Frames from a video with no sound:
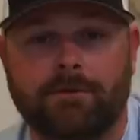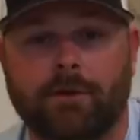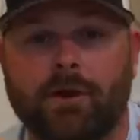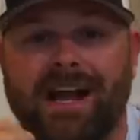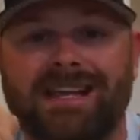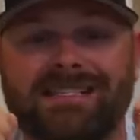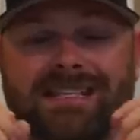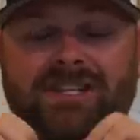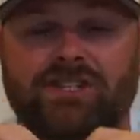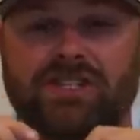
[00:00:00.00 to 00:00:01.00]
through the grass,
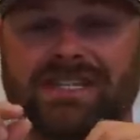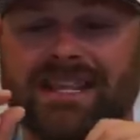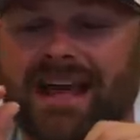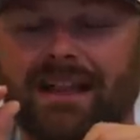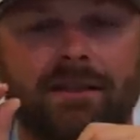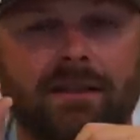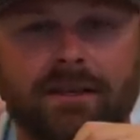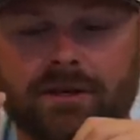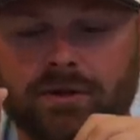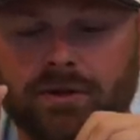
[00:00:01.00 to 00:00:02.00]
it's just that
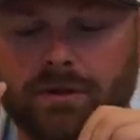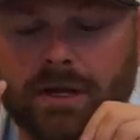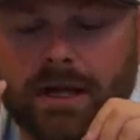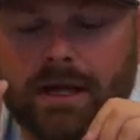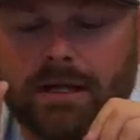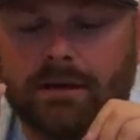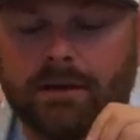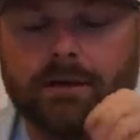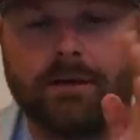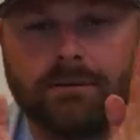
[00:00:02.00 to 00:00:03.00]
little,
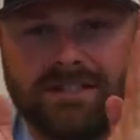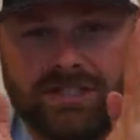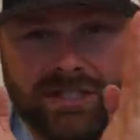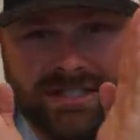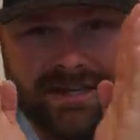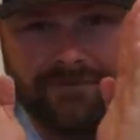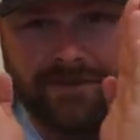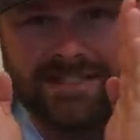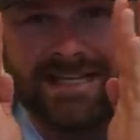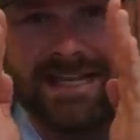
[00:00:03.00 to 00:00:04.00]
little
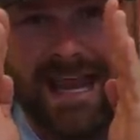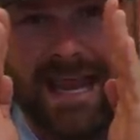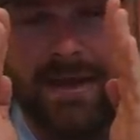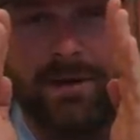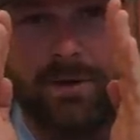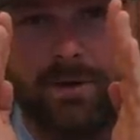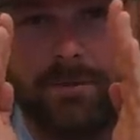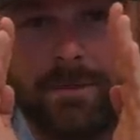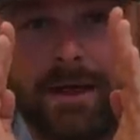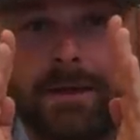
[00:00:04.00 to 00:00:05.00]
difference in
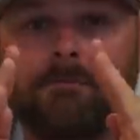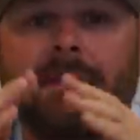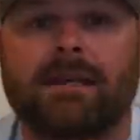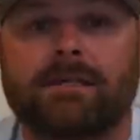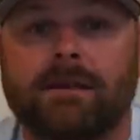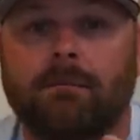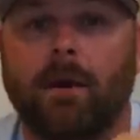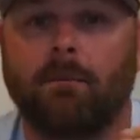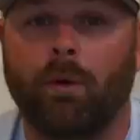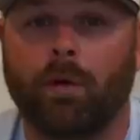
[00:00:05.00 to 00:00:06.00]
angle makes them
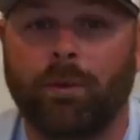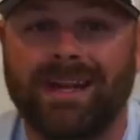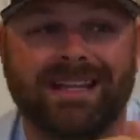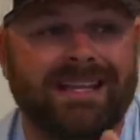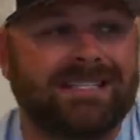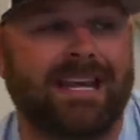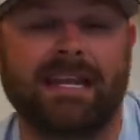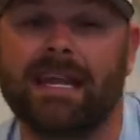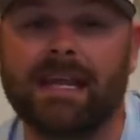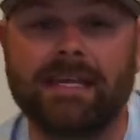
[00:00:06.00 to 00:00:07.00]
more weedless
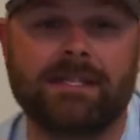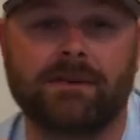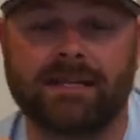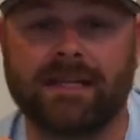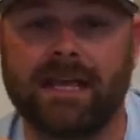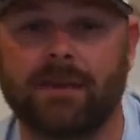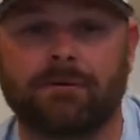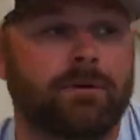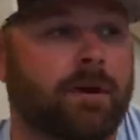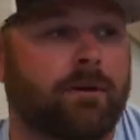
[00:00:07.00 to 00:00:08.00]
and easier to get
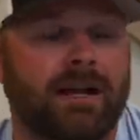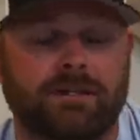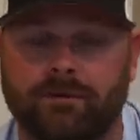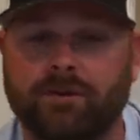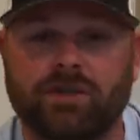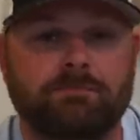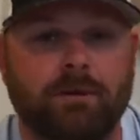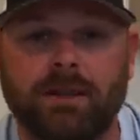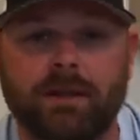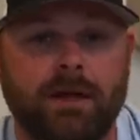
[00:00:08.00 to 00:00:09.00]
through the grass. So if you're just
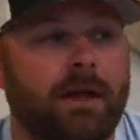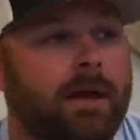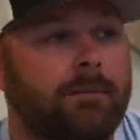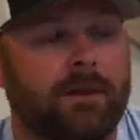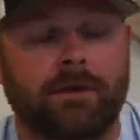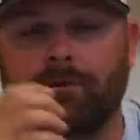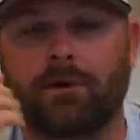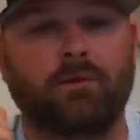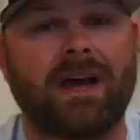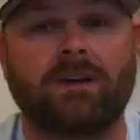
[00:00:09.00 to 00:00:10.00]
burning the, you're throwing
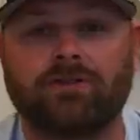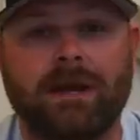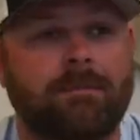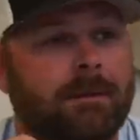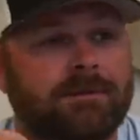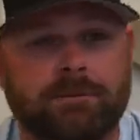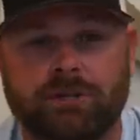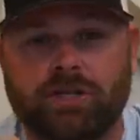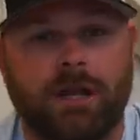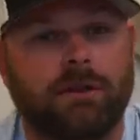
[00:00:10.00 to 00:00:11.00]
a rattle trap up super
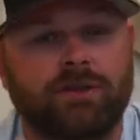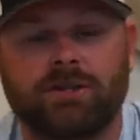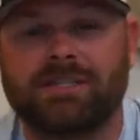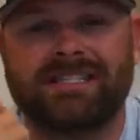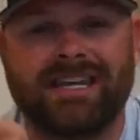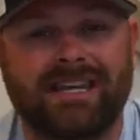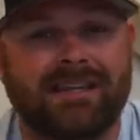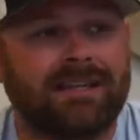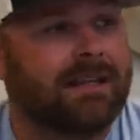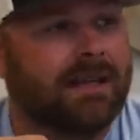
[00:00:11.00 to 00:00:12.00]
shallow and you're just ticking
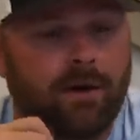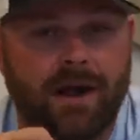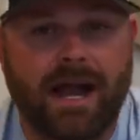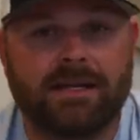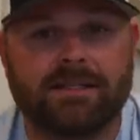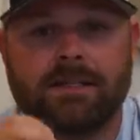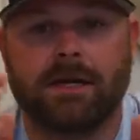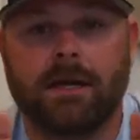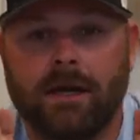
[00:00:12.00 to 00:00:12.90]
the, the grass,